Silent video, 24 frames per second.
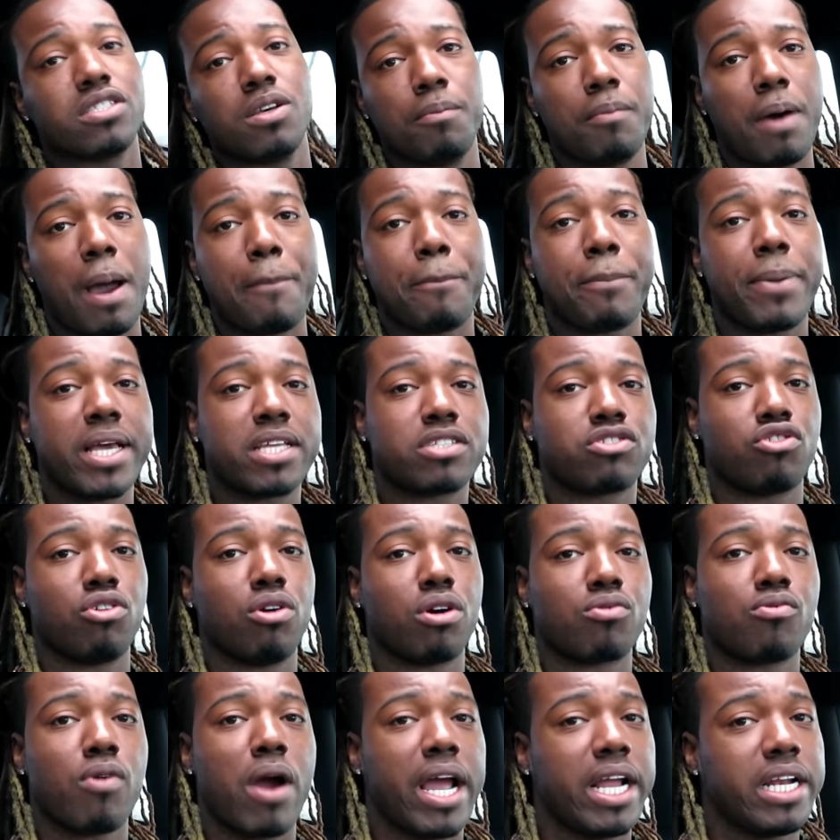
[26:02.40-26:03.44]
to my big
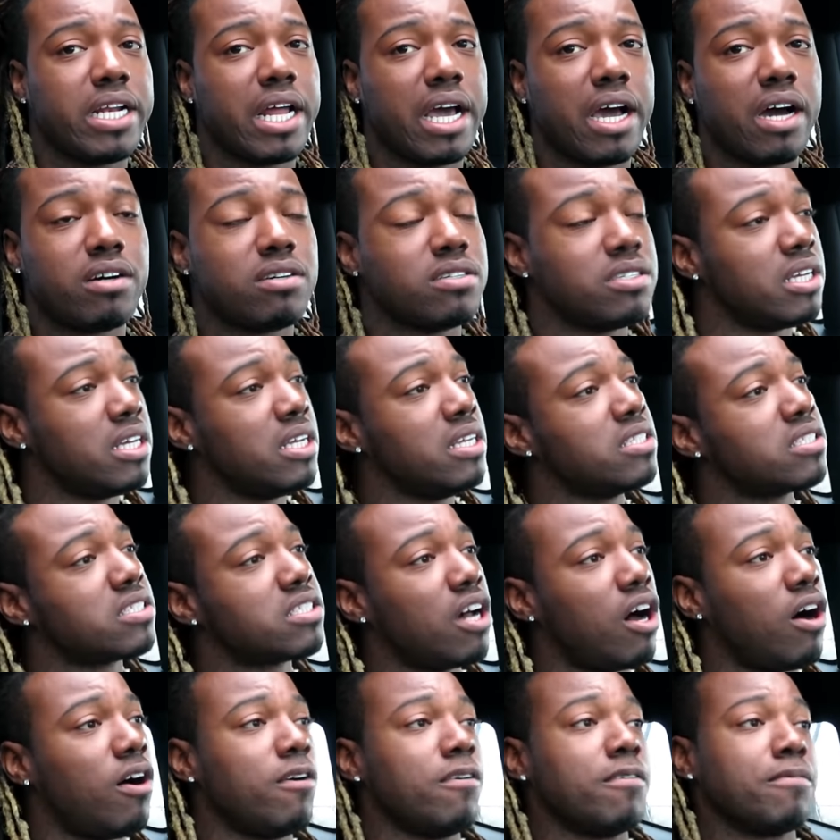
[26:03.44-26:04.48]
truck right now.
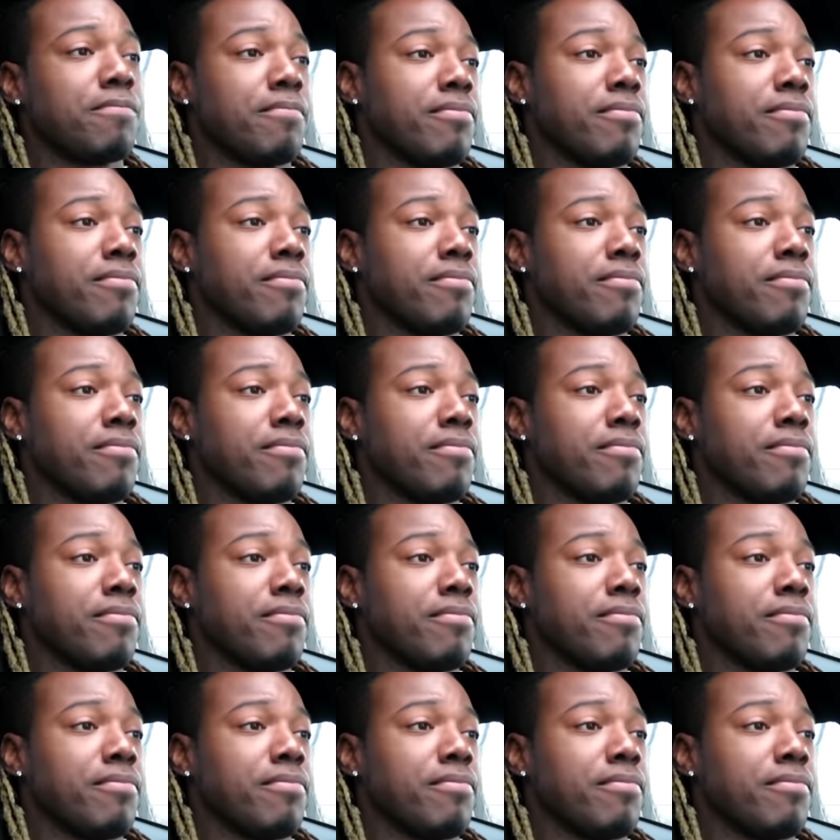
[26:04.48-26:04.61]
So,